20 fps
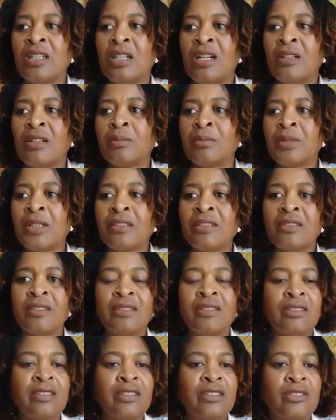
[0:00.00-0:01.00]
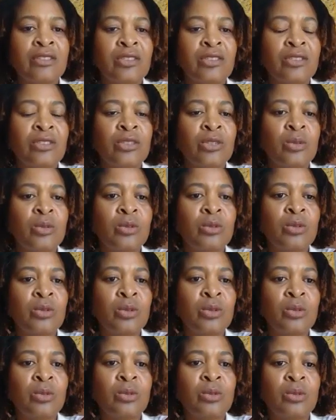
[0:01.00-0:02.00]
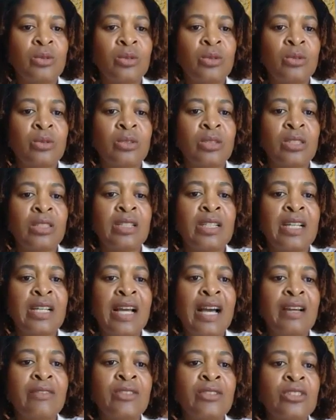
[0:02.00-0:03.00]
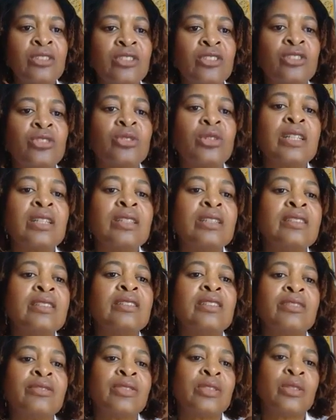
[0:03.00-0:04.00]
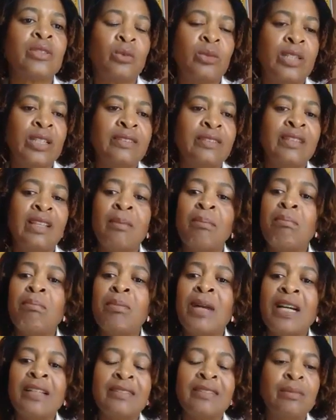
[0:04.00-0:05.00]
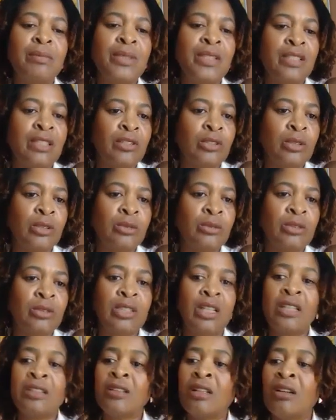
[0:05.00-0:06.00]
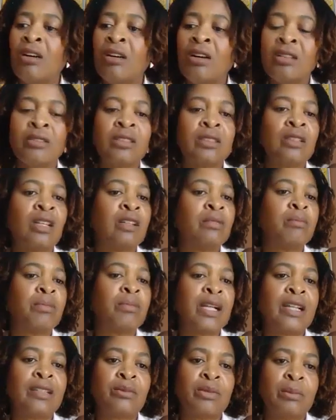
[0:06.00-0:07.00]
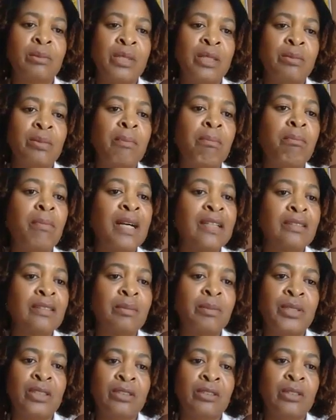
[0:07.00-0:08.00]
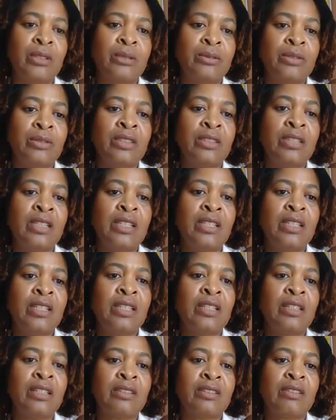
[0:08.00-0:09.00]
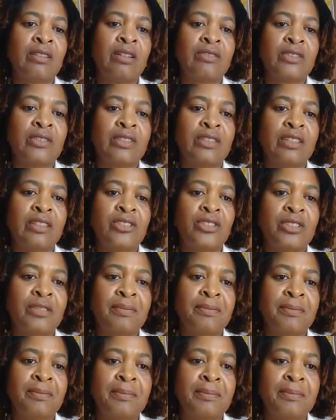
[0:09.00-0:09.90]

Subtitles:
brothers and sisters who are having to struggle in different ways. They must be included, and all our non-binary people must be included in this conversation.